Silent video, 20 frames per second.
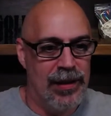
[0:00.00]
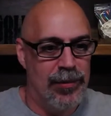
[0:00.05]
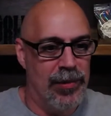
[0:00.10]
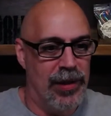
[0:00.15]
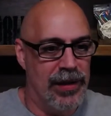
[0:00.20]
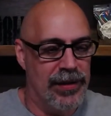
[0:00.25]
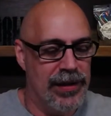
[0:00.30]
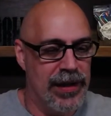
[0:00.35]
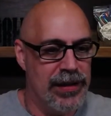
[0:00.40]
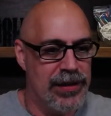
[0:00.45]

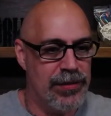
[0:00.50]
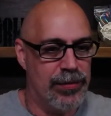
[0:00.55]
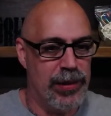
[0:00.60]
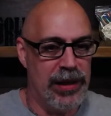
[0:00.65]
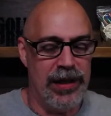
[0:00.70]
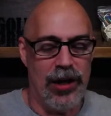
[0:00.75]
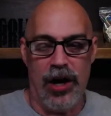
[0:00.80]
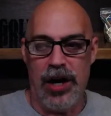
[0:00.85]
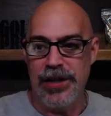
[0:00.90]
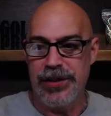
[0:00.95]
but that's
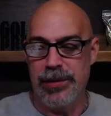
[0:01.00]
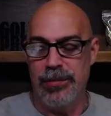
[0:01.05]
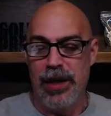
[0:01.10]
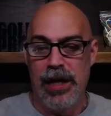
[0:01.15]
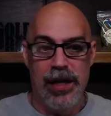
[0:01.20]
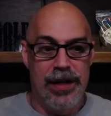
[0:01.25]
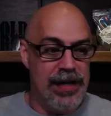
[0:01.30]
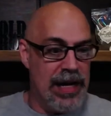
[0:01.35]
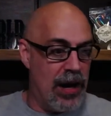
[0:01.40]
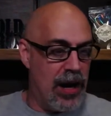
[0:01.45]
pretty awesome.
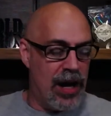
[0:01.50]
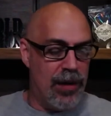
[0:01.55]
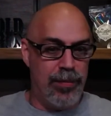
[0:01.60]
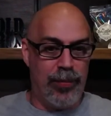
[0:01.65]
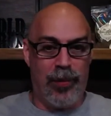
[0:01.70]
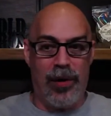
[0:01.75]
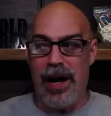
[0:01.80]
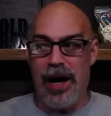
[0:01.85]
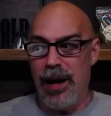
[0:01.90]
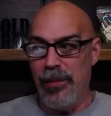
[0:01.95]
Now, I
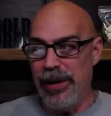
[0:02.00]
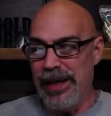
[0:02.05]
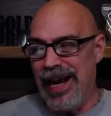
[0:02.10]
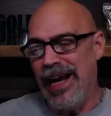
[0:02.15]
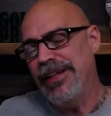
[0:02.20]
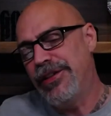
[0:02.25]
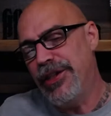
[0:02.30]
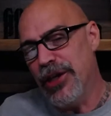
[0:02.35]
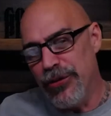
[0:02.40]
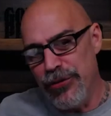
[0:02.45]

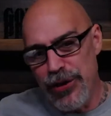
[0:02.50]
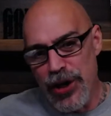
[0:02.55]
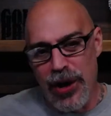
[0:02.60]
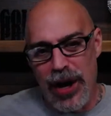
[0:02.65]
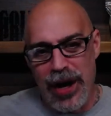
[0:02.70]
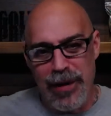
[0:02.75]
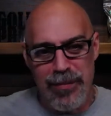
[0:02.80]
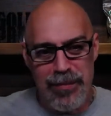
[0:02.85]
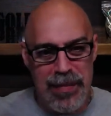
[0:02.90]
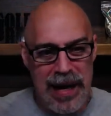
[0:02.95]
don't know.
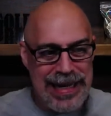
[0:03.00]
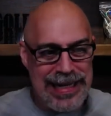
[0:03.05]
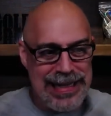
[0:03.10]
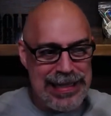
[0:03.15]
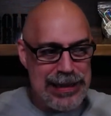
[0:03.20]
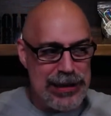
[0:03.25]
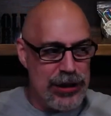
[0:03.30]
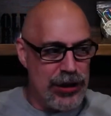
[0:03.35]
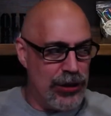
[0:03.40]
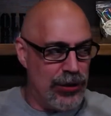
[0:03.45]
I
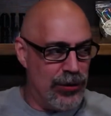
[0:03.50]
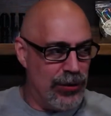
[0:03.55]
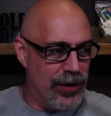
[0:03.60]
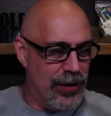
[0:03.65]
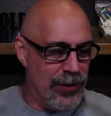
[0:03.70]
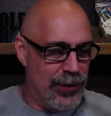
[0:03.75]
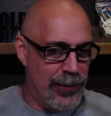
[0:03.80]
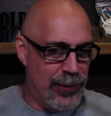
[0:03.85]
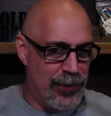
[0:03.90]
might do